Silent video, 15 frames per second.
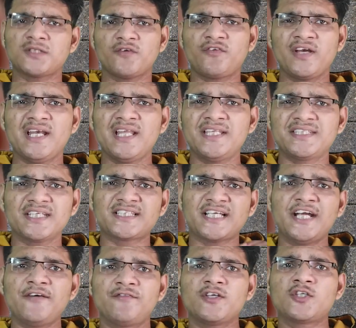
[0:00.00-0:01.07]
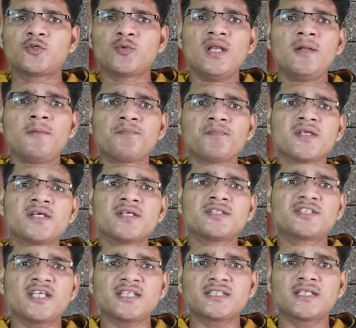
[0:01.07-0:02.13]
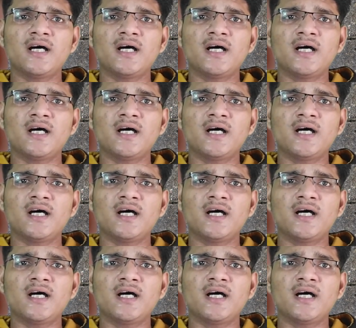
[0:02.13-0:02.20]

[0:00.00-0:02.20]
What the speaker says: a freelancing site which will just